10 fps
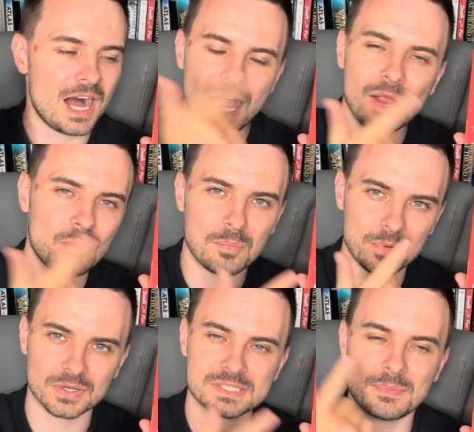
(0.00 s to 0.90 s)
I want
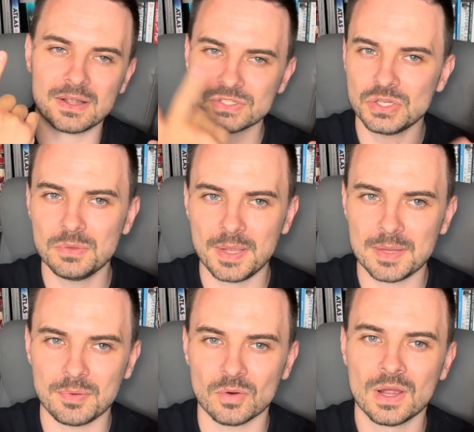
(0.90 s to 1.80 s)
books about two
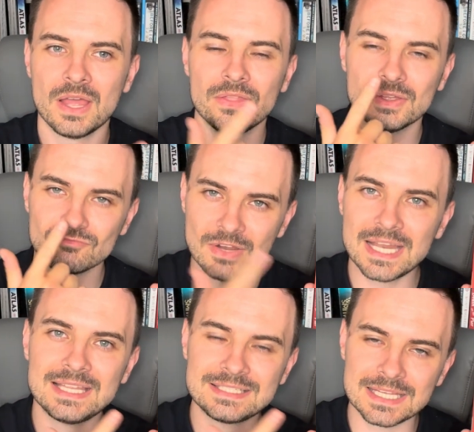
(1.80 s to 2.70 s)
people that
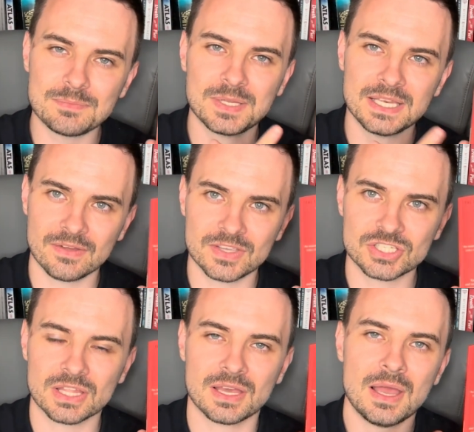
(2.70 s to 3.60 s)
really deeply love each
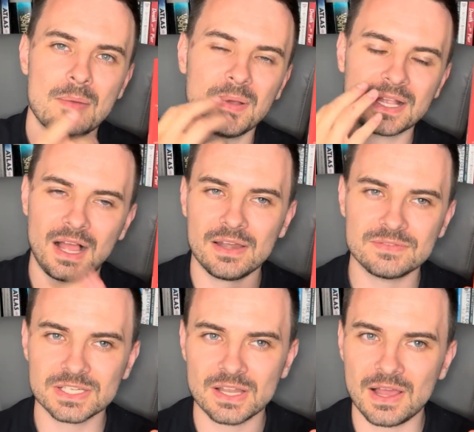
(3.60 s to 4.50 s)
other, but kind of
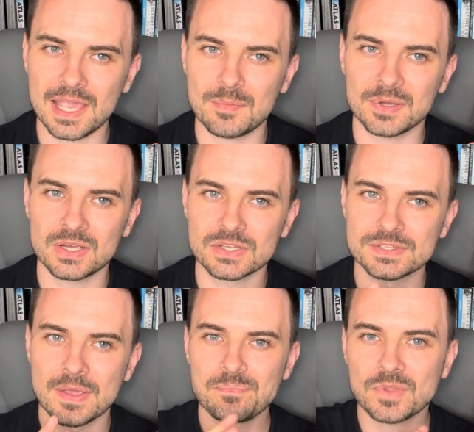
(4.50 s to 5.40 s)
deny it
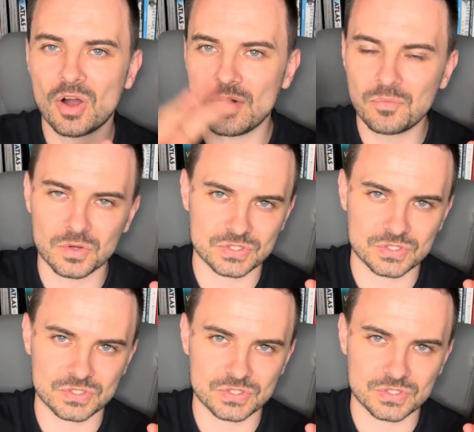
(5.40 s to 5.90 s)
because of what